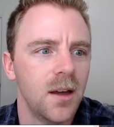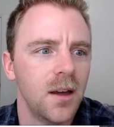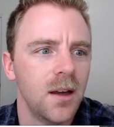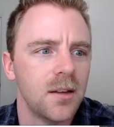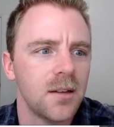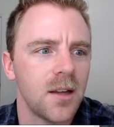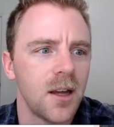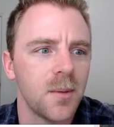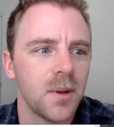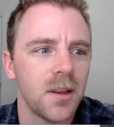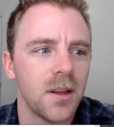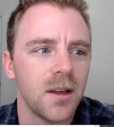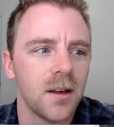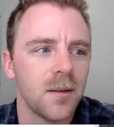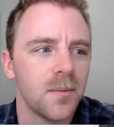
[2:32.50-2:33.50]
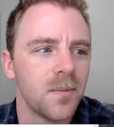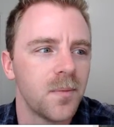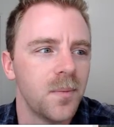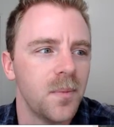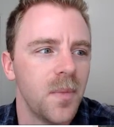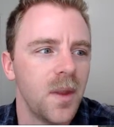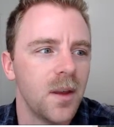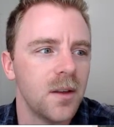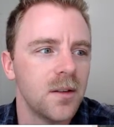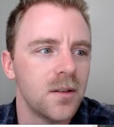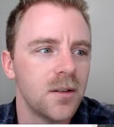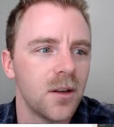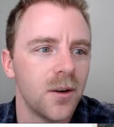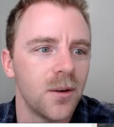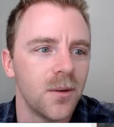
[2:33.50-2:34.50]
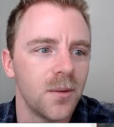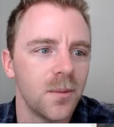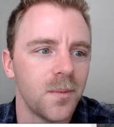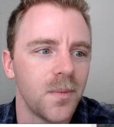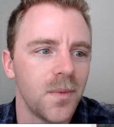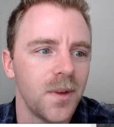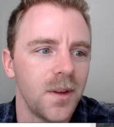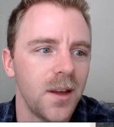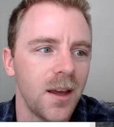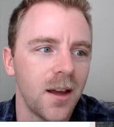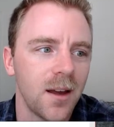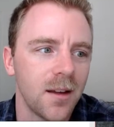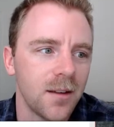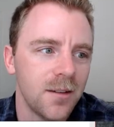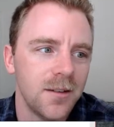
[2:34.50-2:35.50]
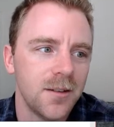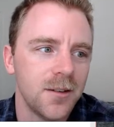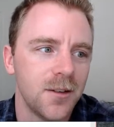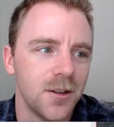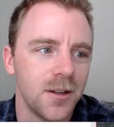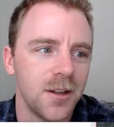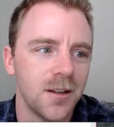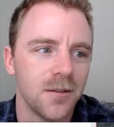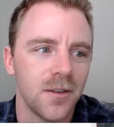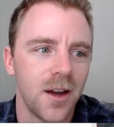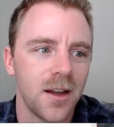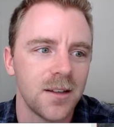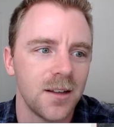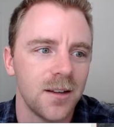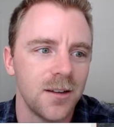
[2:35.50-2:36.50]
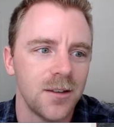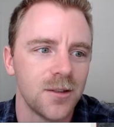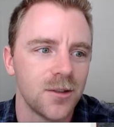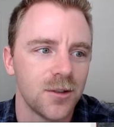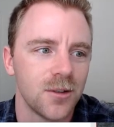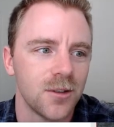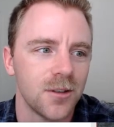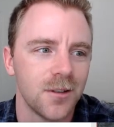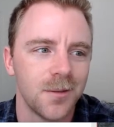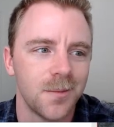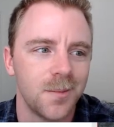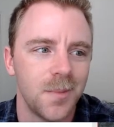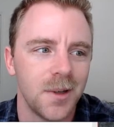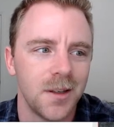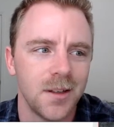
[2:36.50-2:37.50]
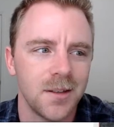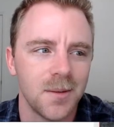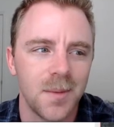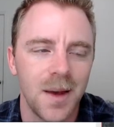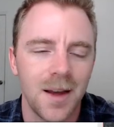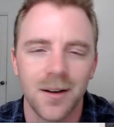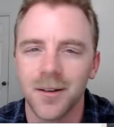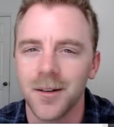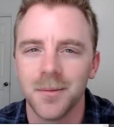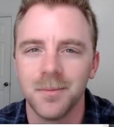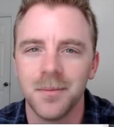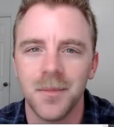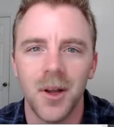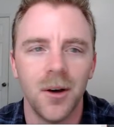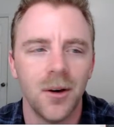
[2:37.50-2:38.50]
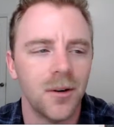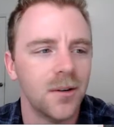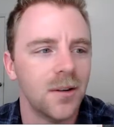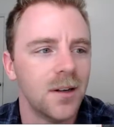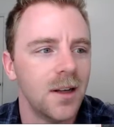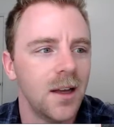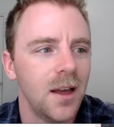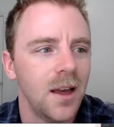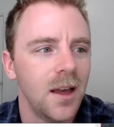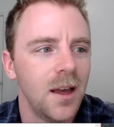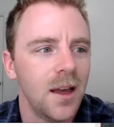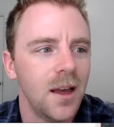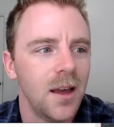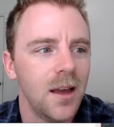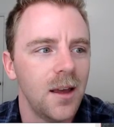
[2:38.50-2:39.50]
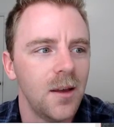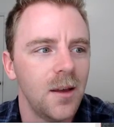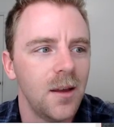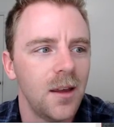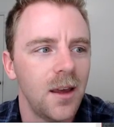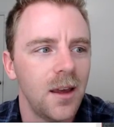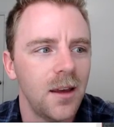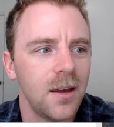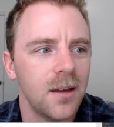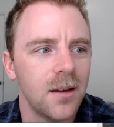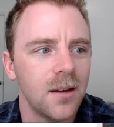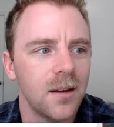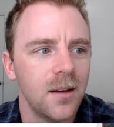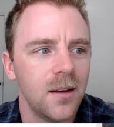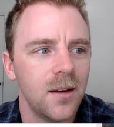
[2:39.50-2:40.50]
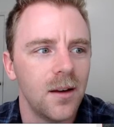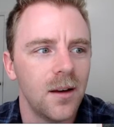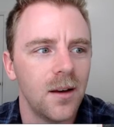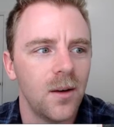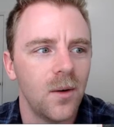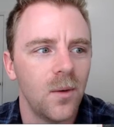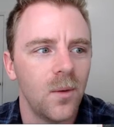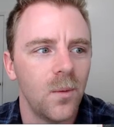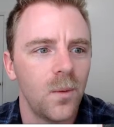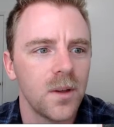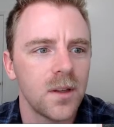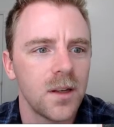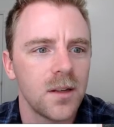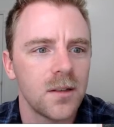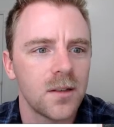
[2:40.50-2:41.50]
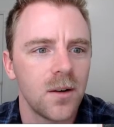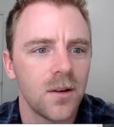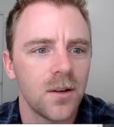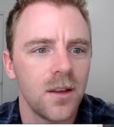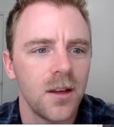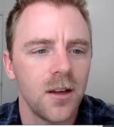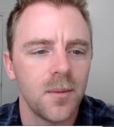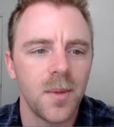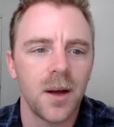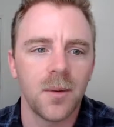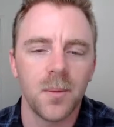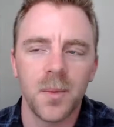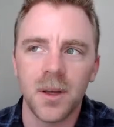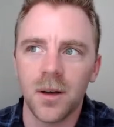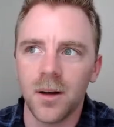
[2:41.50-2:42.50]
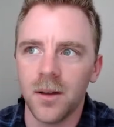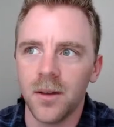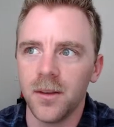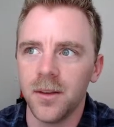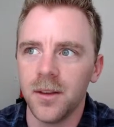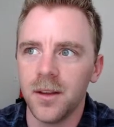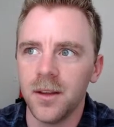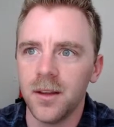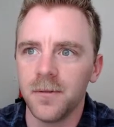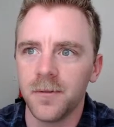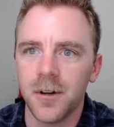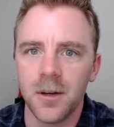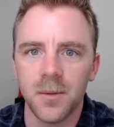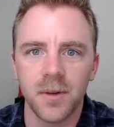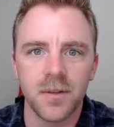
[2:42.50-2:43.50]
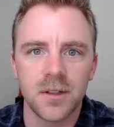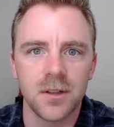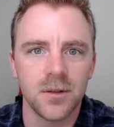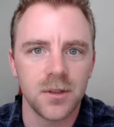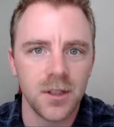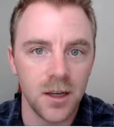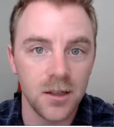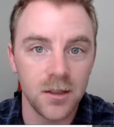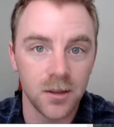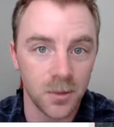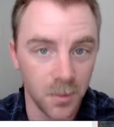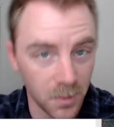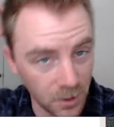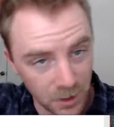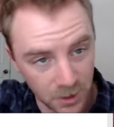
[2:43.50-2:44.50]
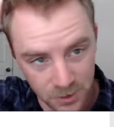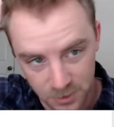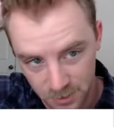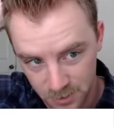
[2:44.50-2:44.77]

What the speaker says: type of thing. So yeah, could he have not said this? Sure, but does it matter? No. And once I started thinking about it beyond the freedom of association, because